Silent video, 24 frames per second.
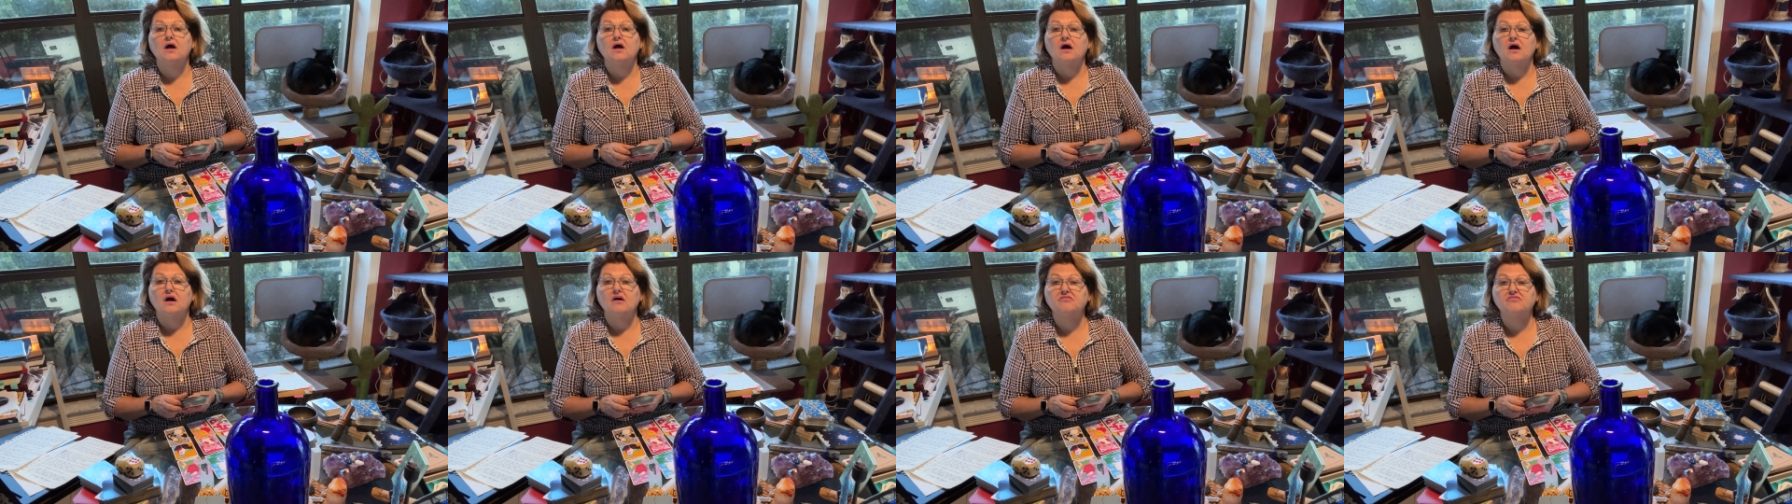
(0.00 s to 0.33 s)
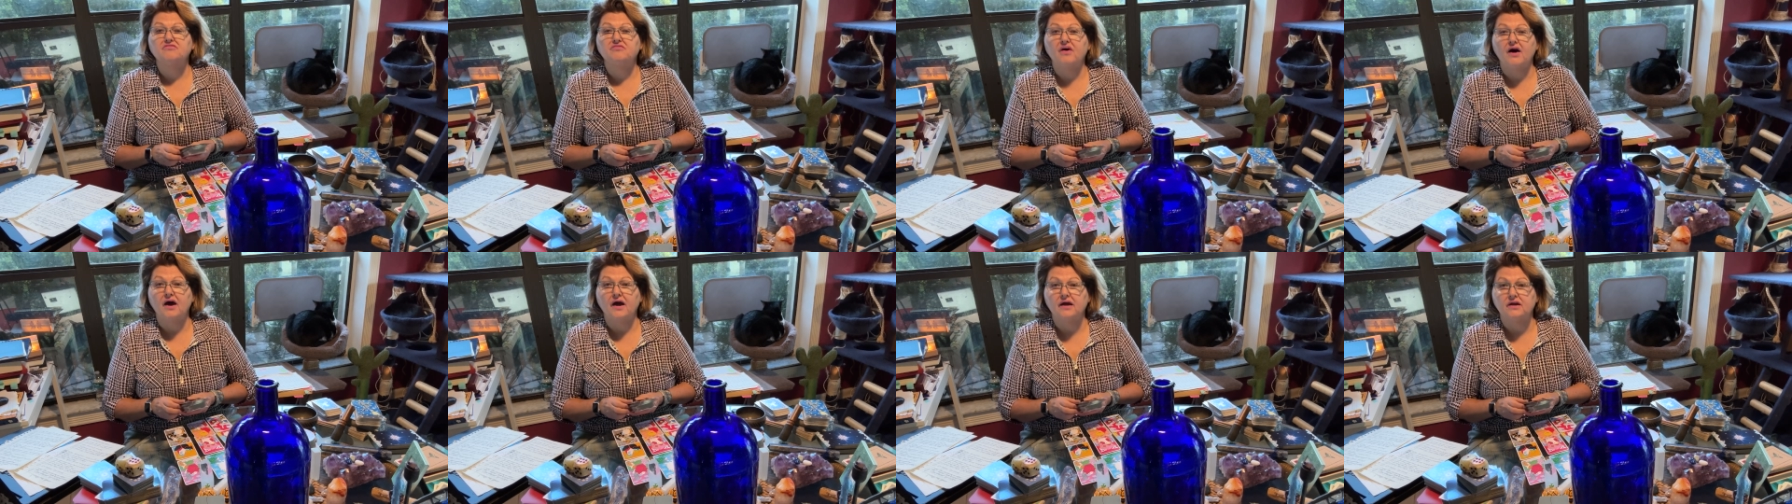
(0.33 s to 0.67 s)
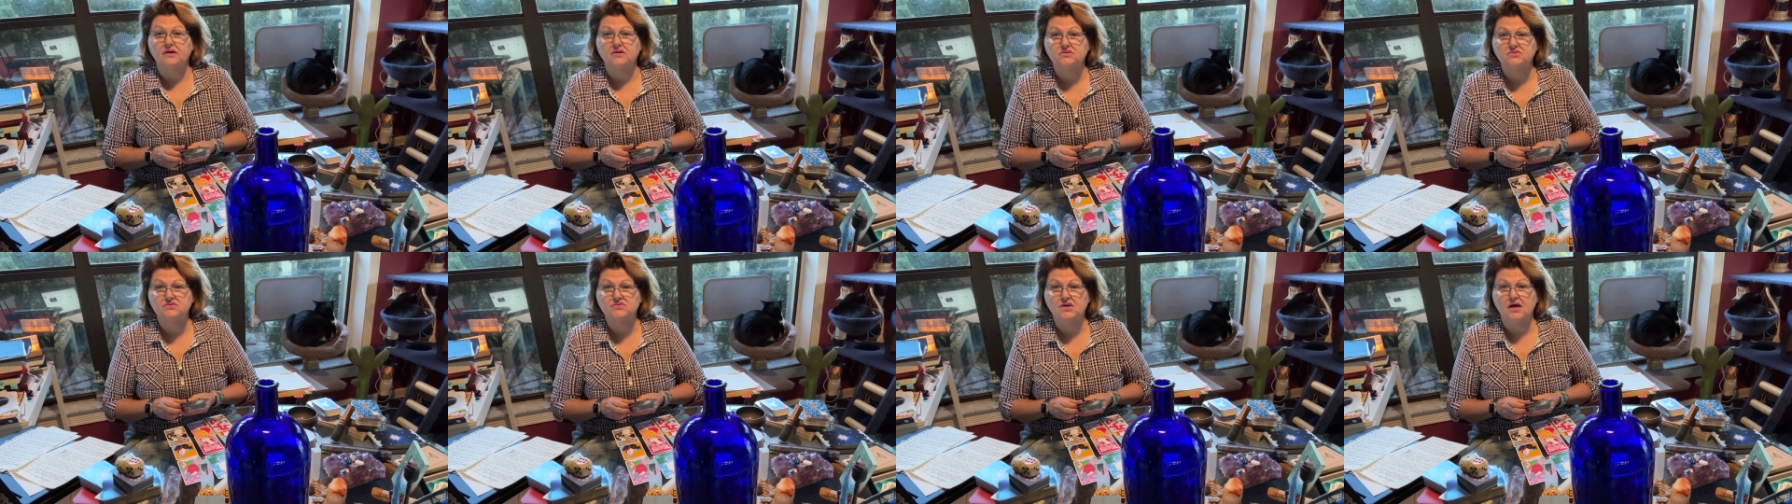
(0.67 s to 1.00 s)
a
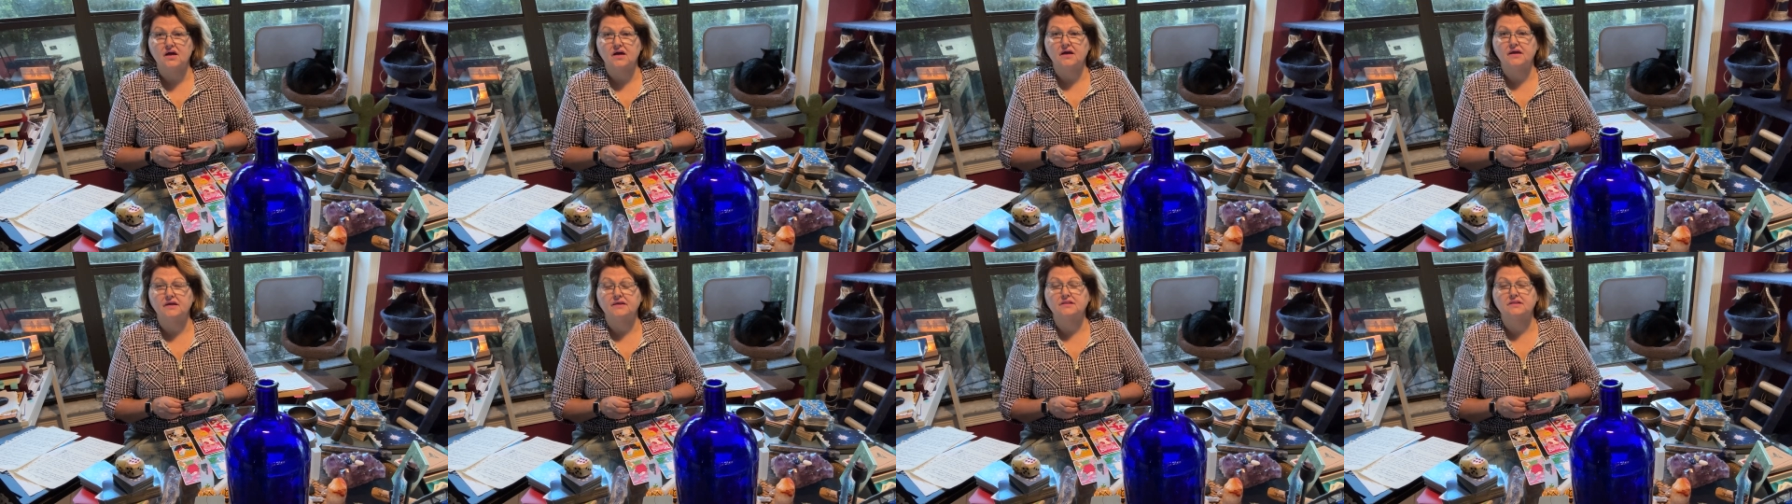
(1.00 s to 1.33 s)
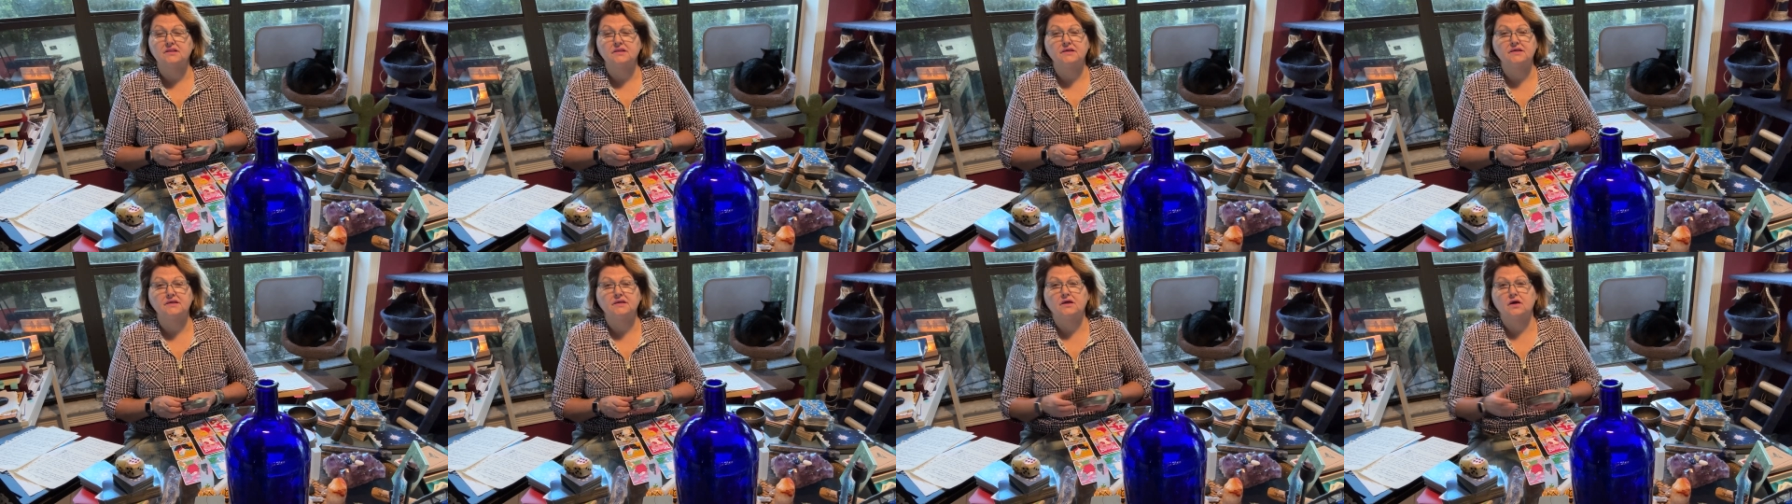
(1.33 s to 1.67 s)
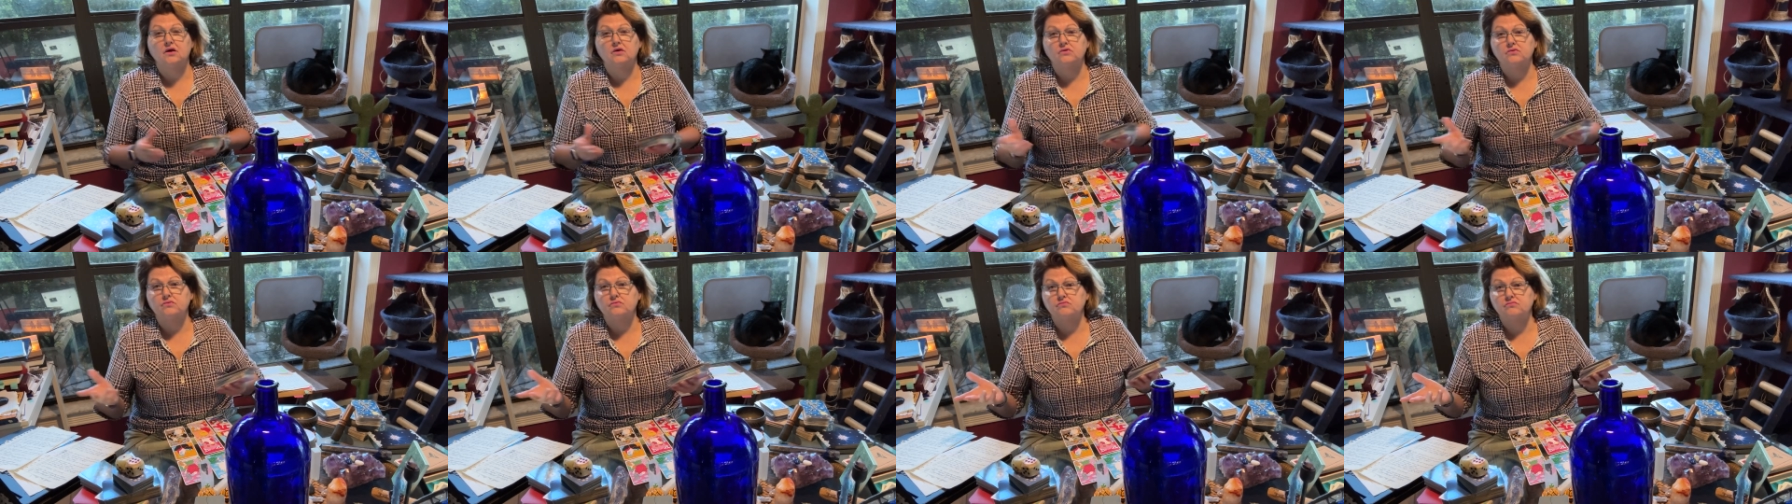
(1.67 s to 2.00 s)
fire sign,
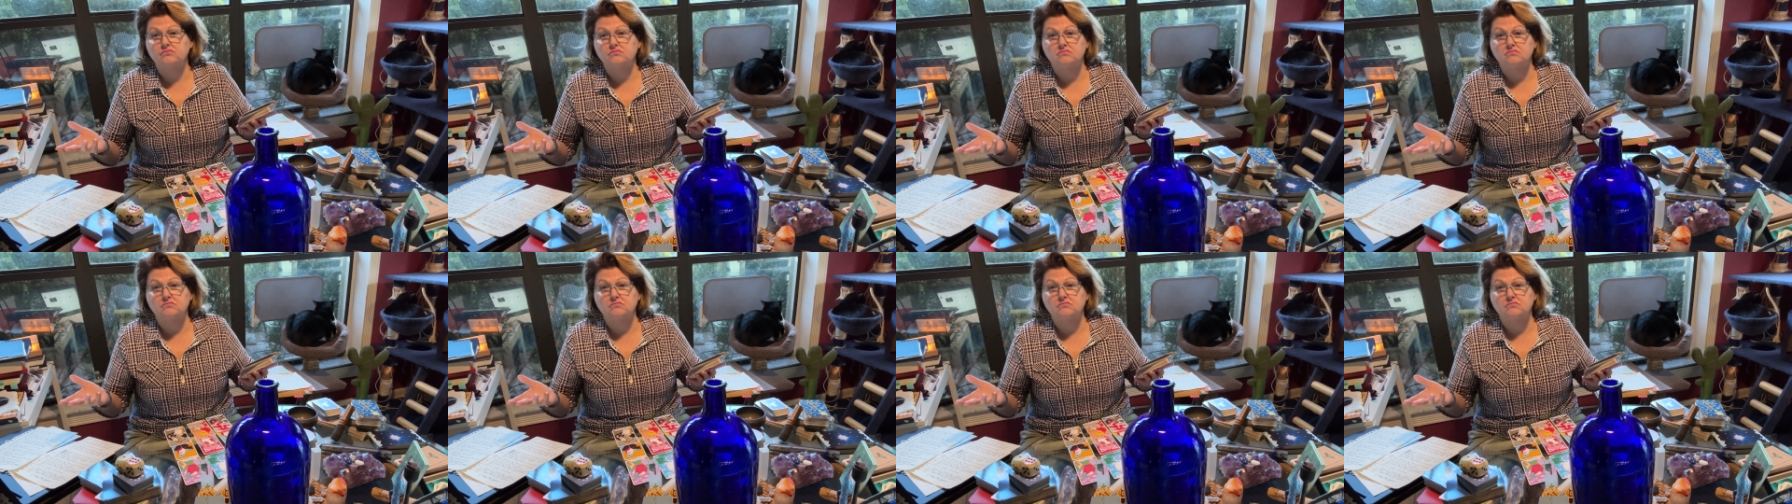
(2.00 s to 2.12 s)
Leo.